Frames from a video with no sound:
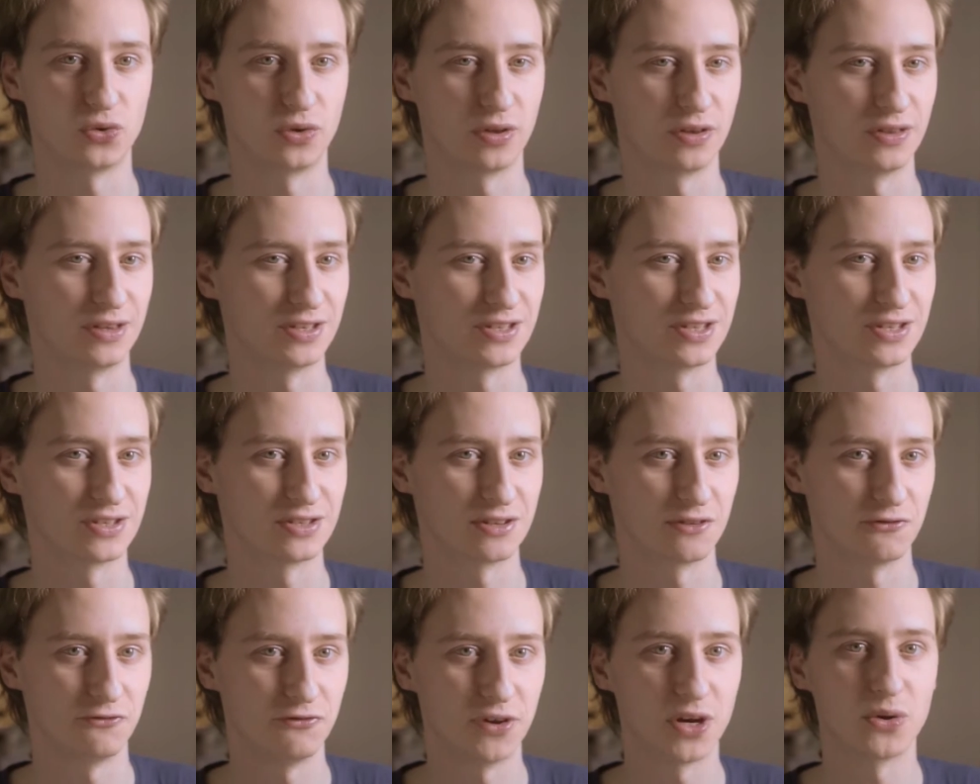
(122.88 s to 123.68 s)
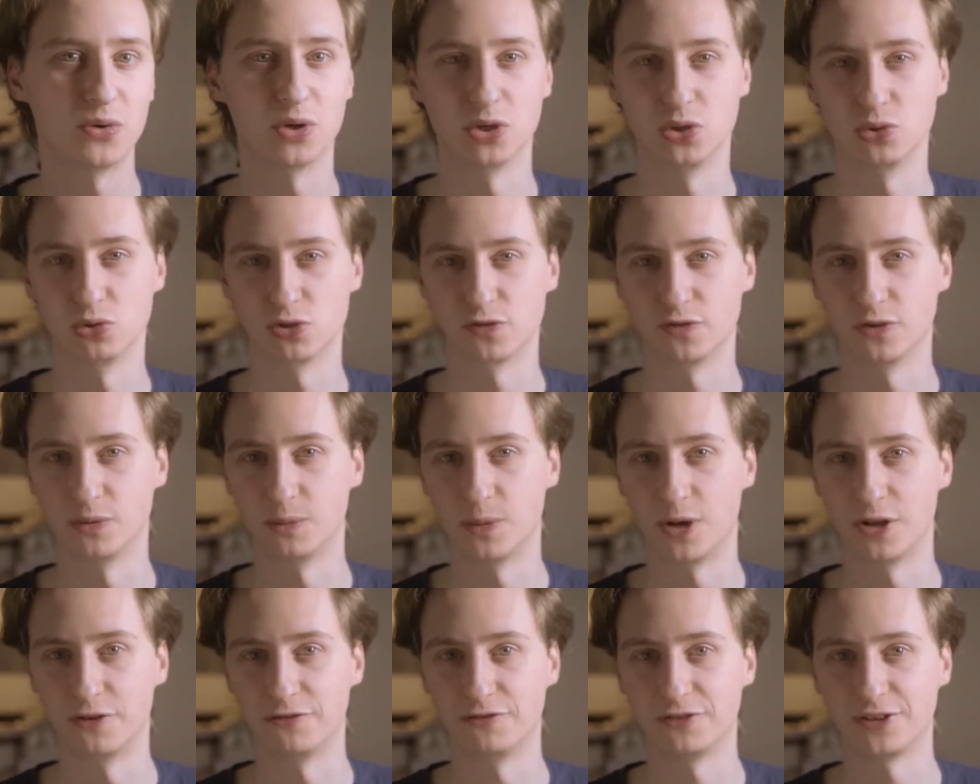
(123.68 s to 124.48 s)
that this is a very useful
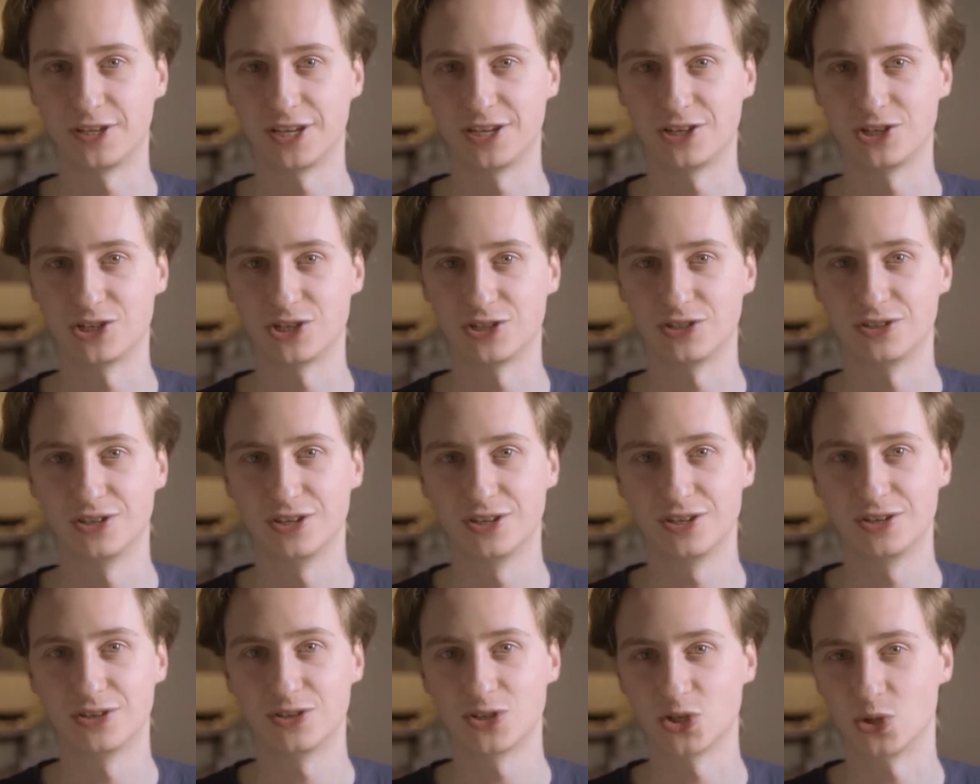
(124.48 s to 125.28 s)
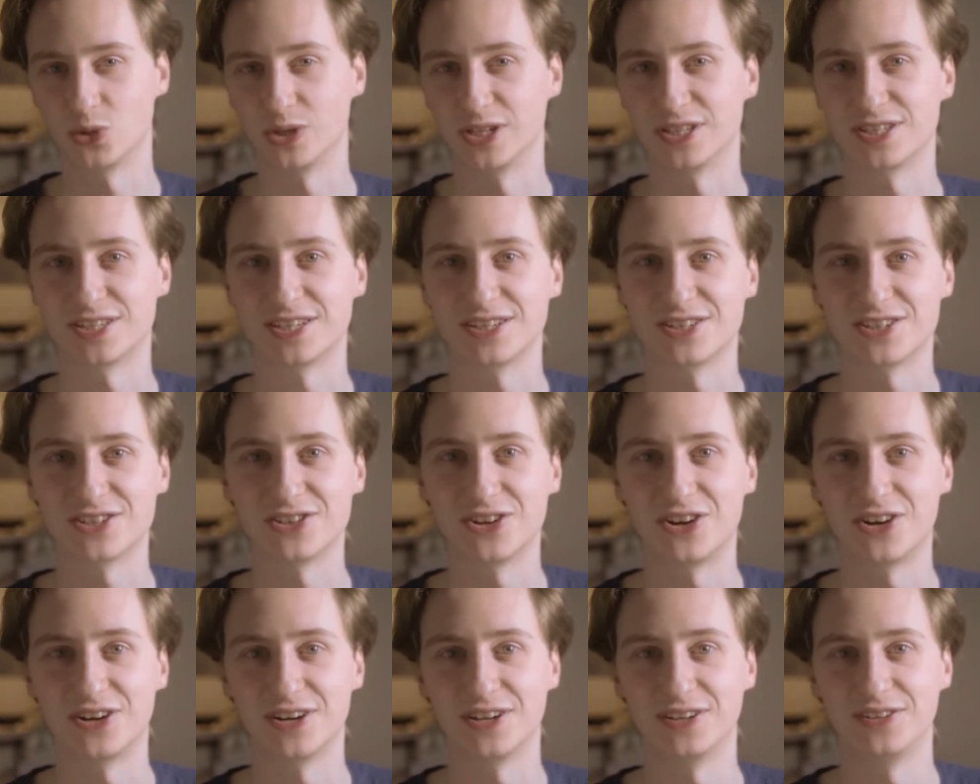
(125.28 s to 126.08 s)
modification, so let's get
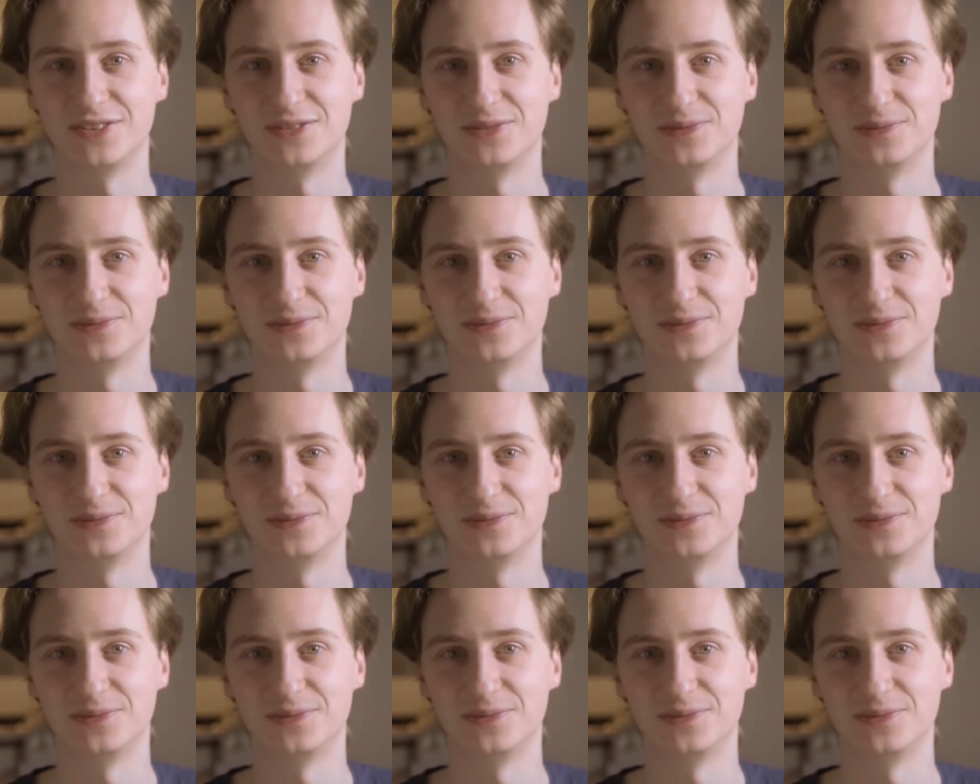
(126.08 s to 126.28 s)
started.